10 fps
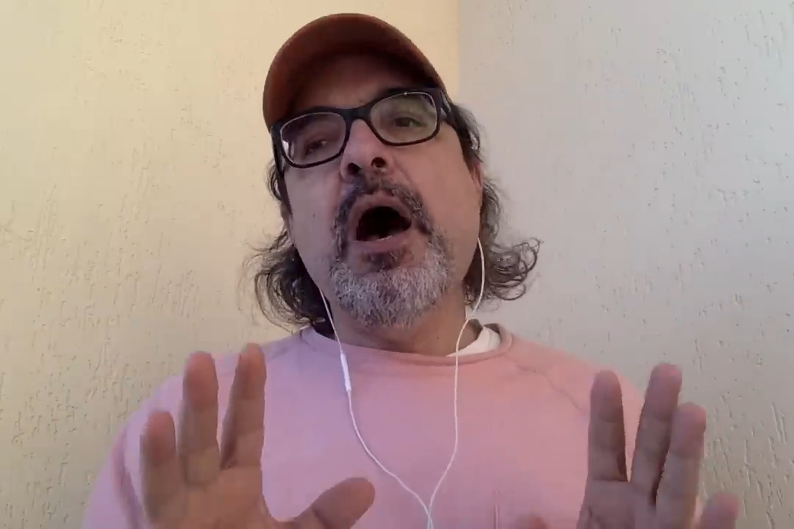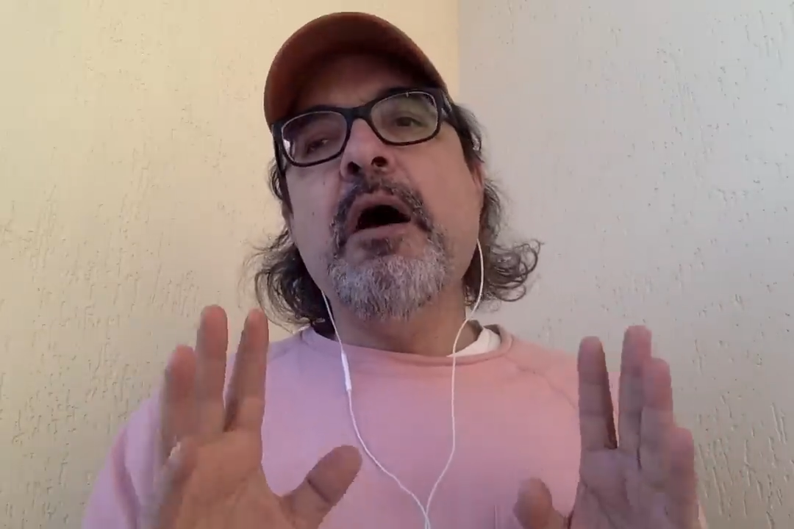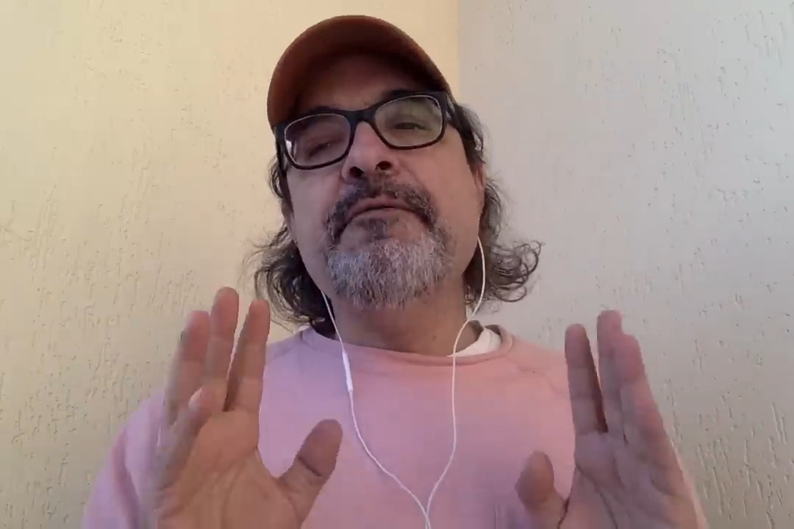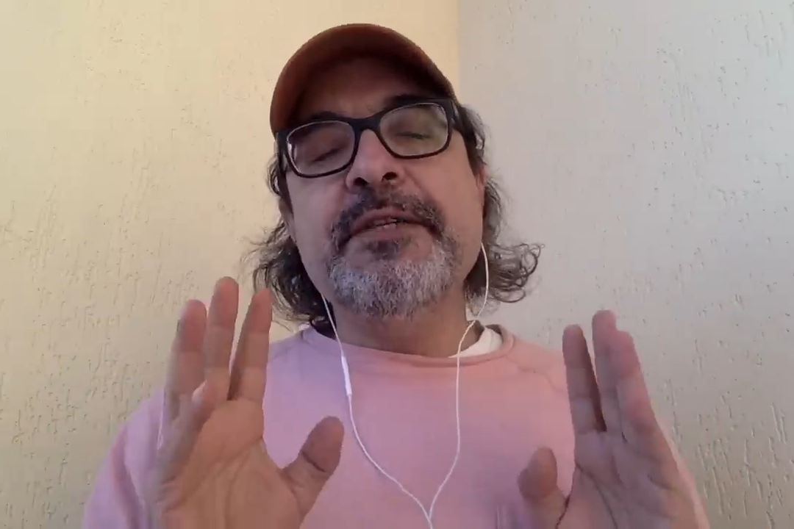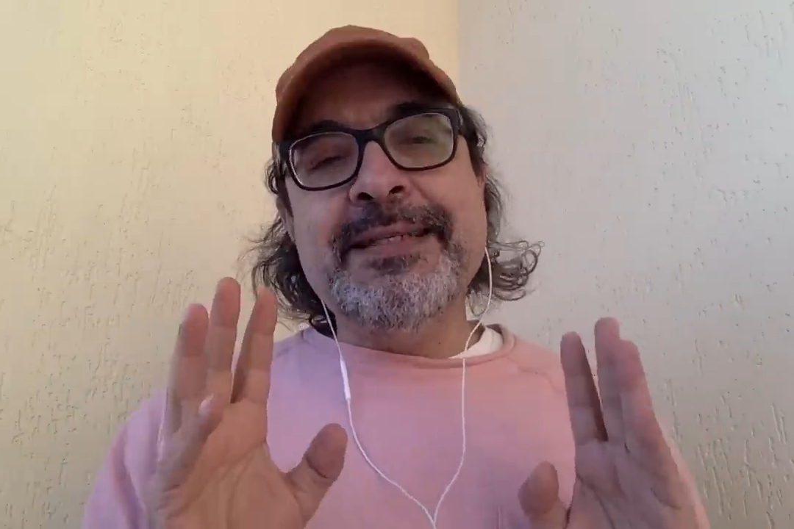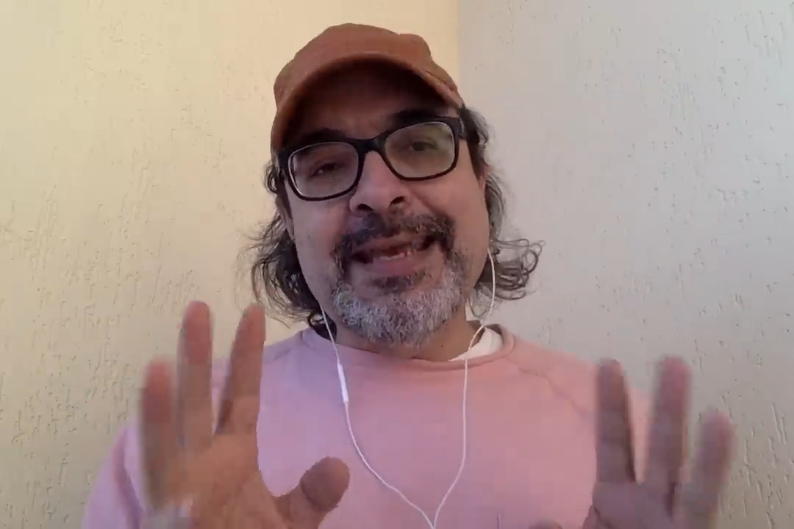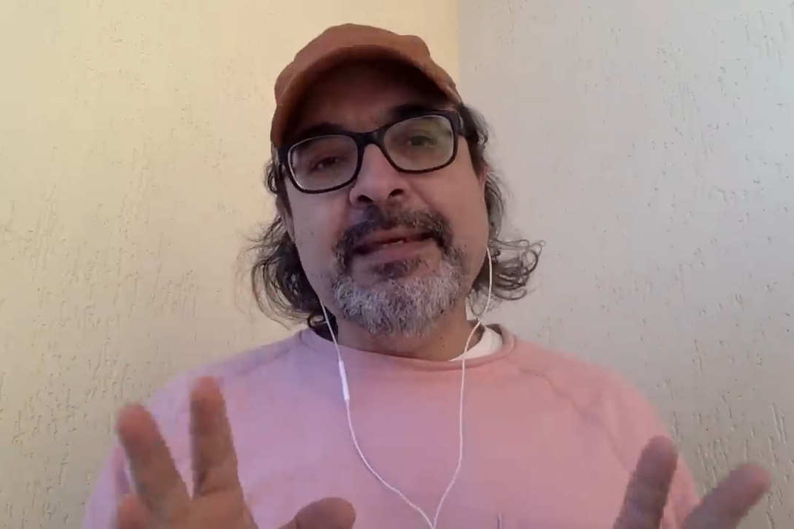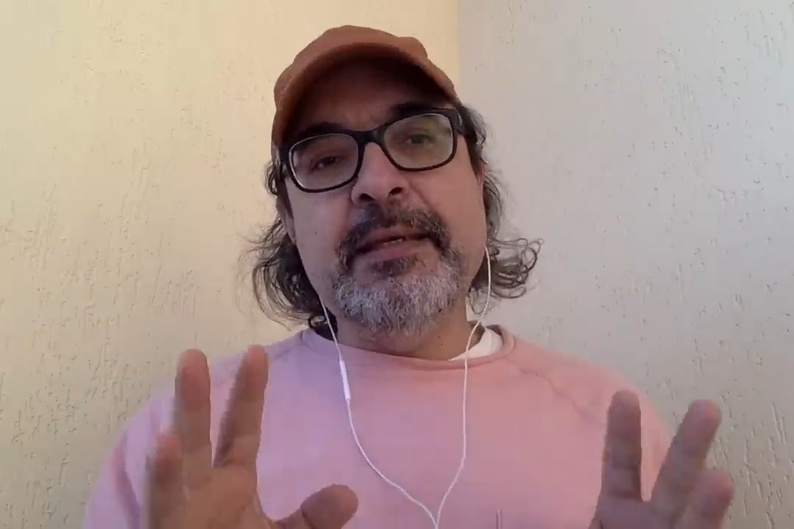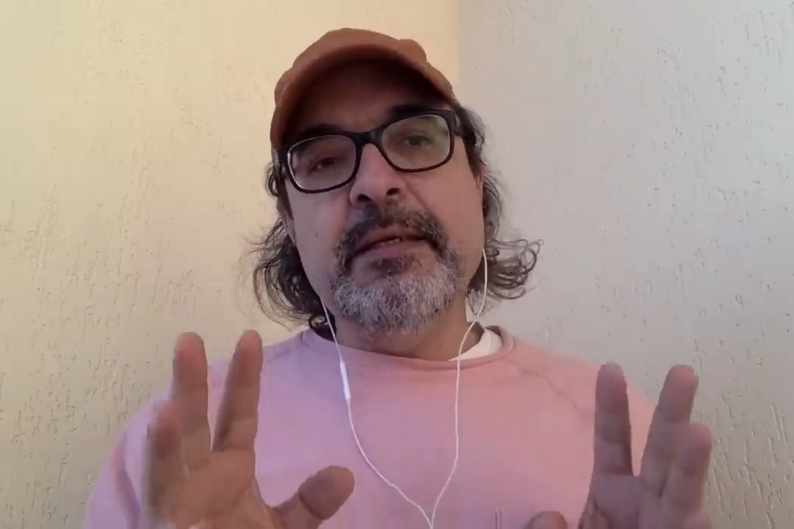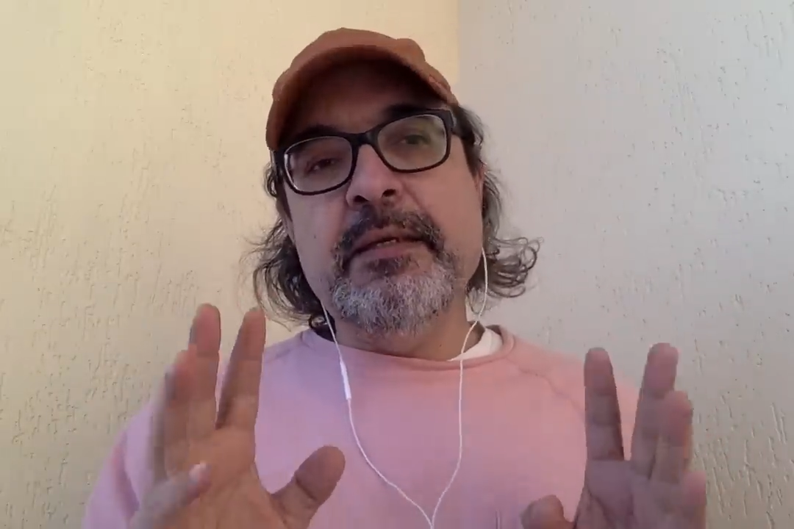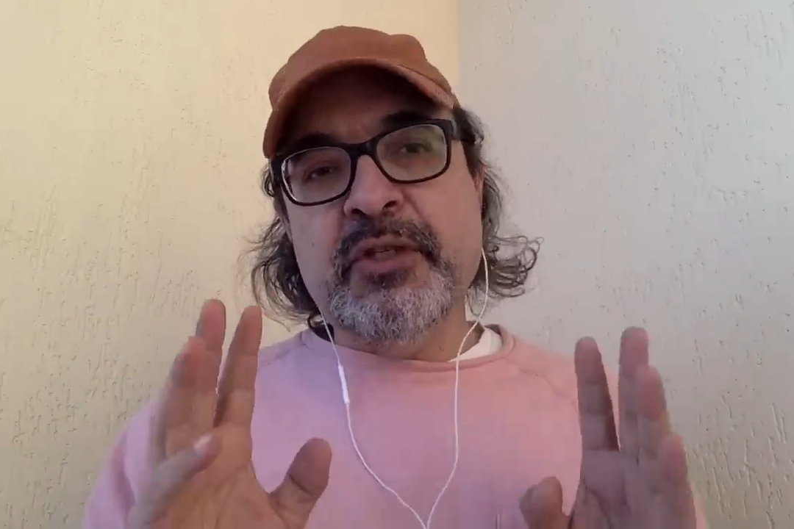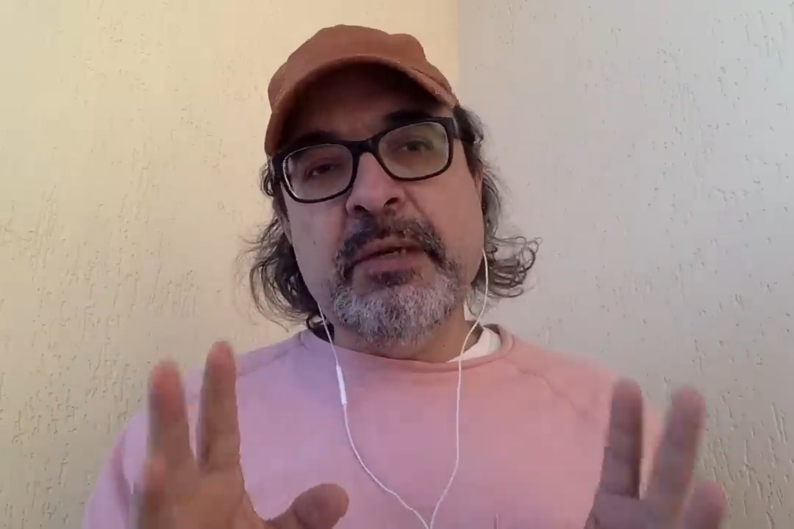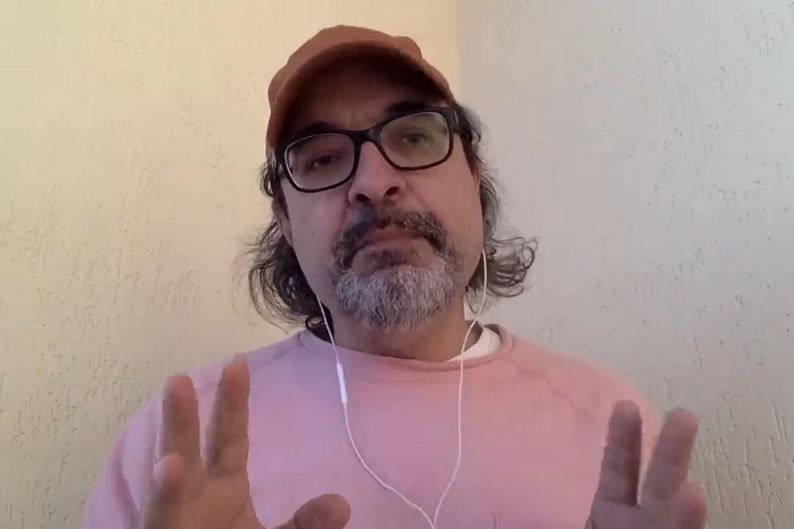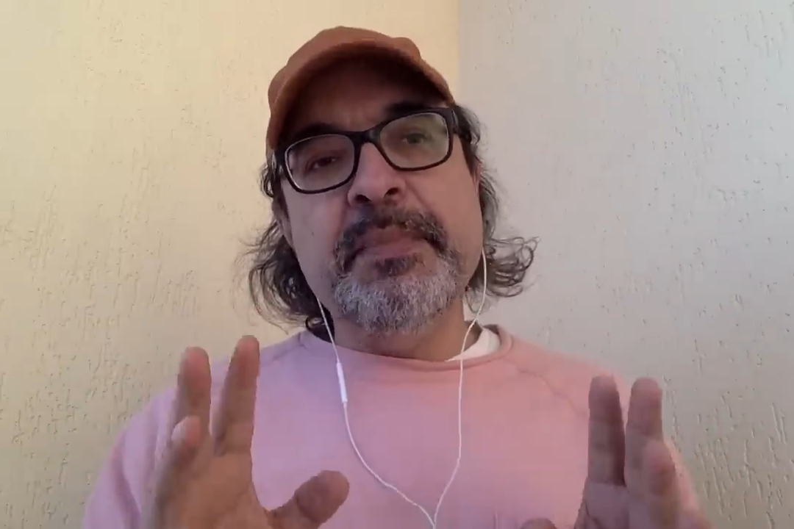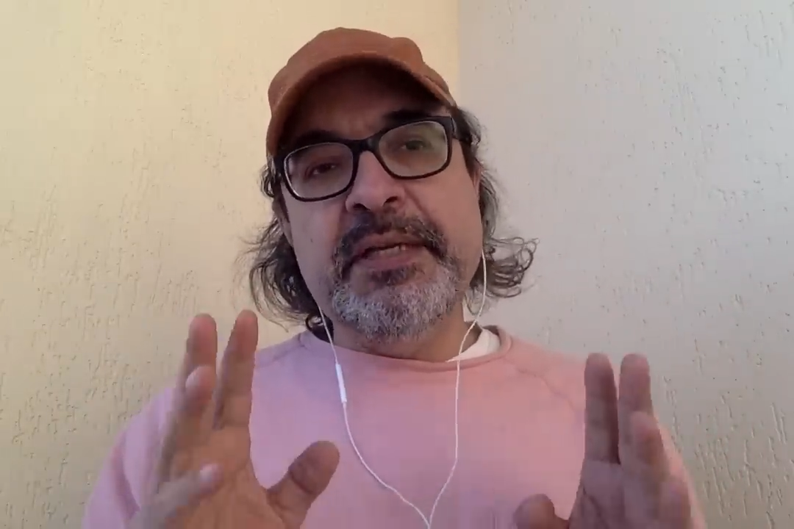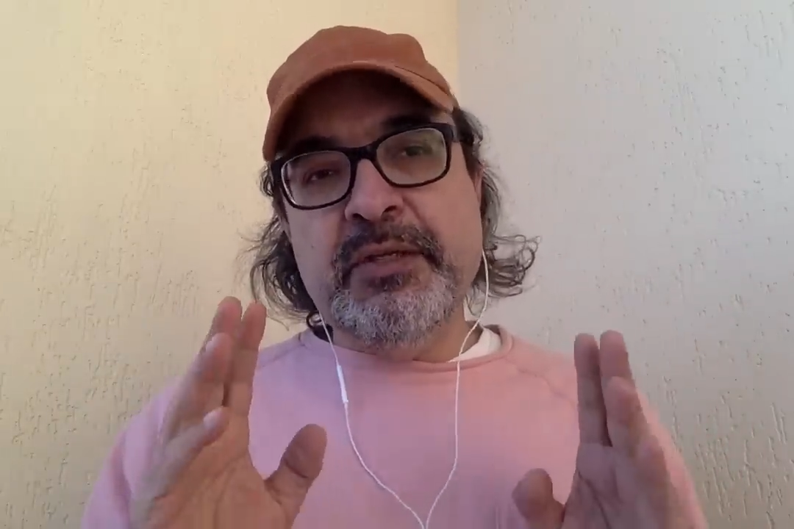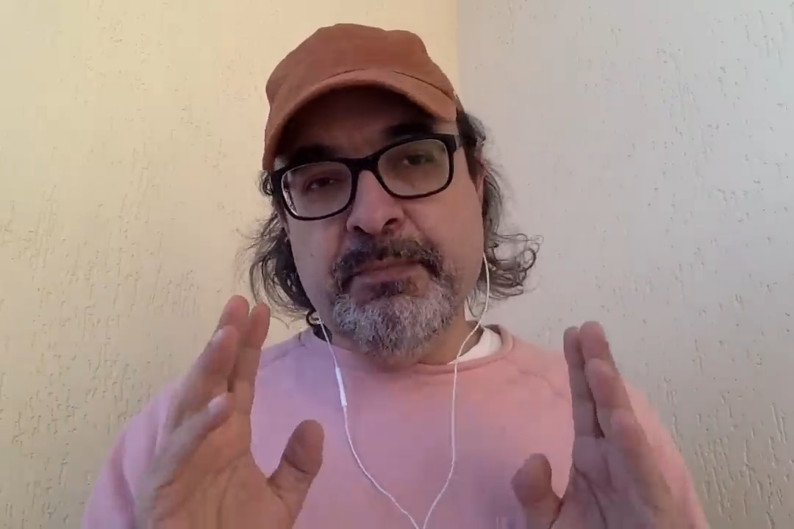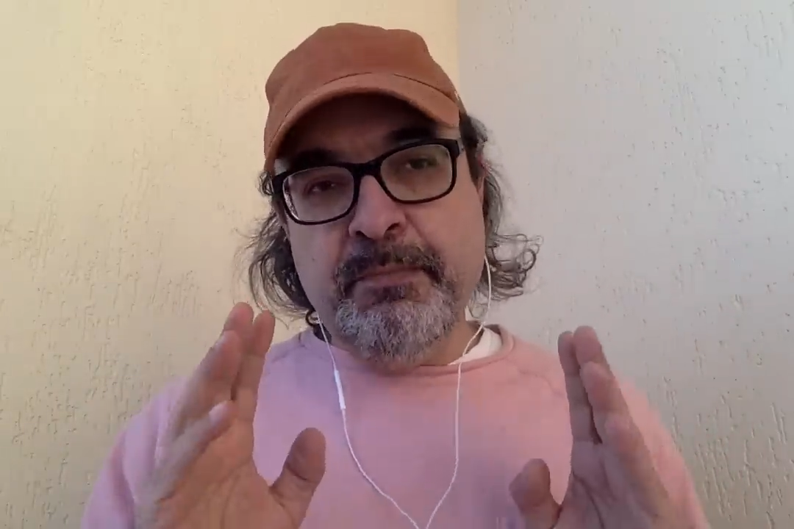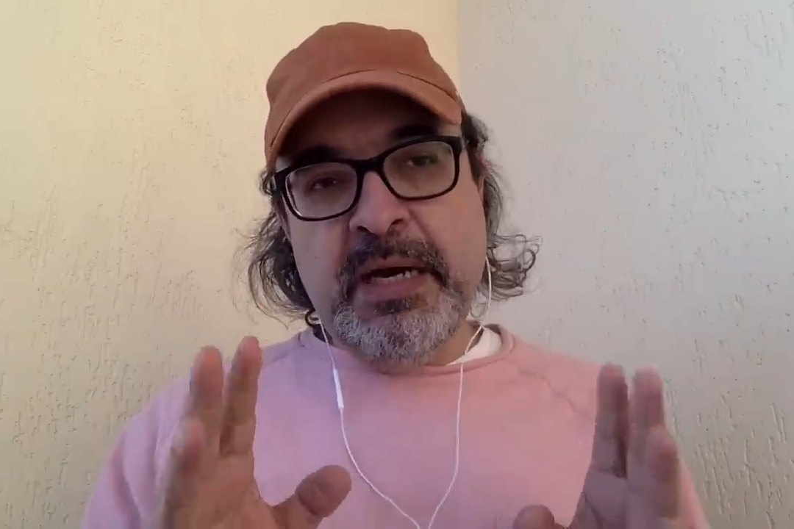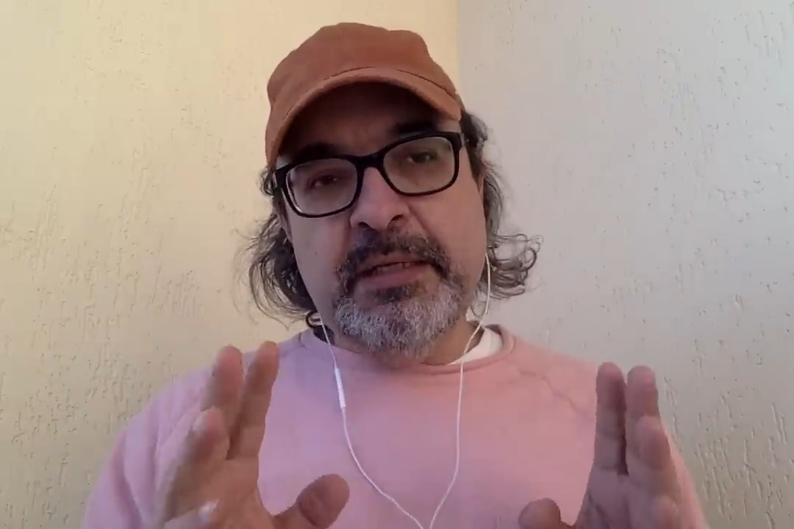of taking somebody's
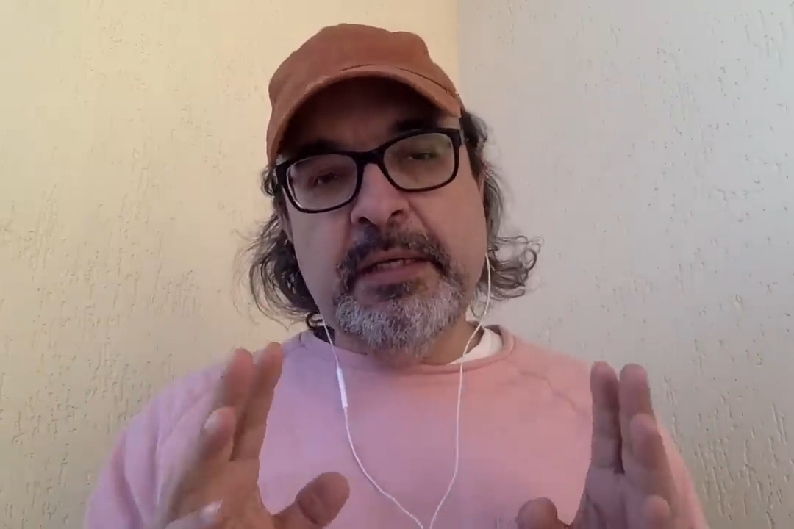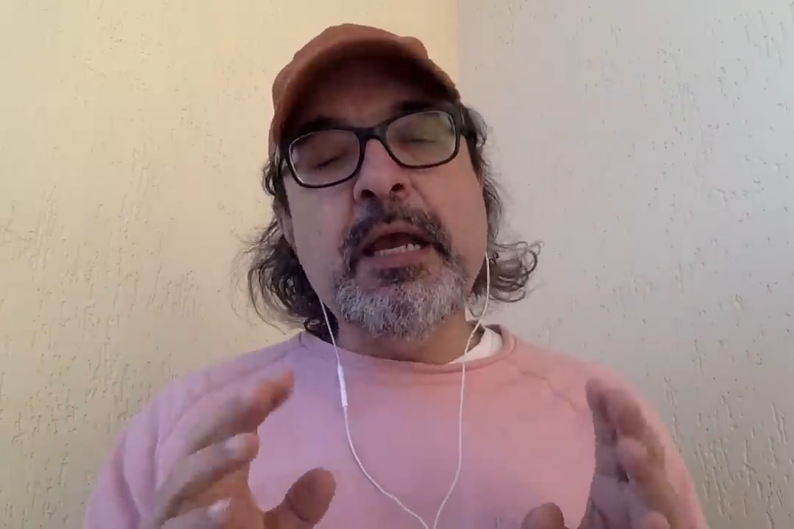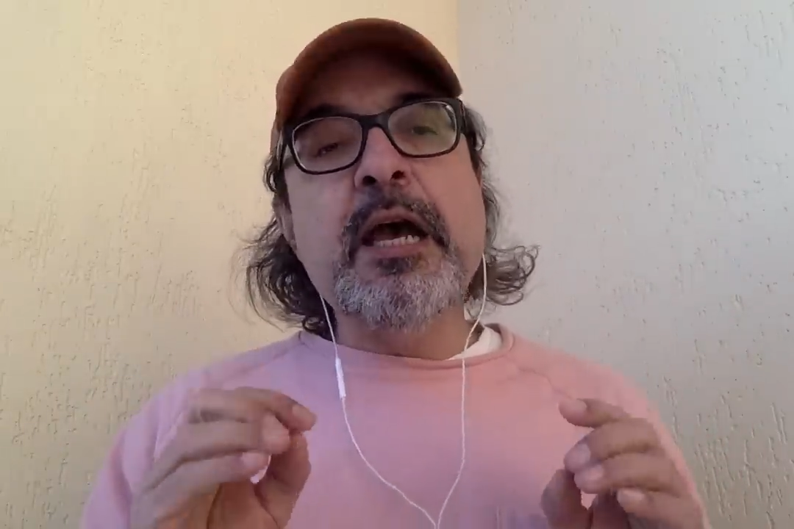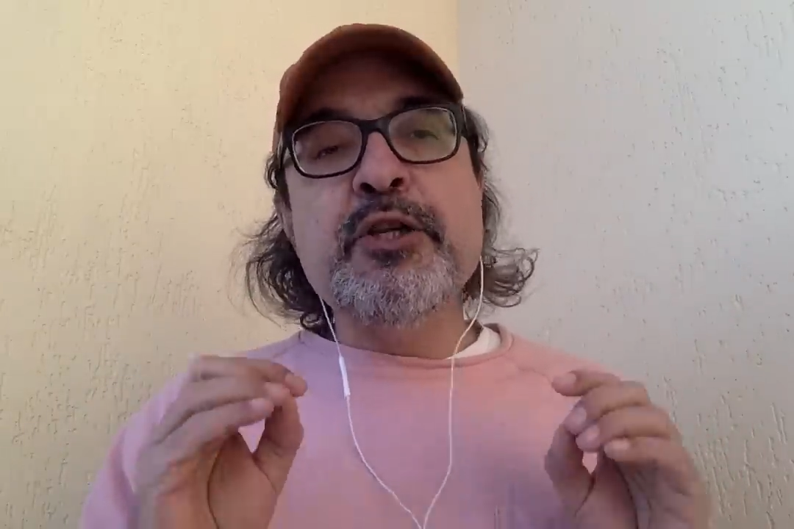money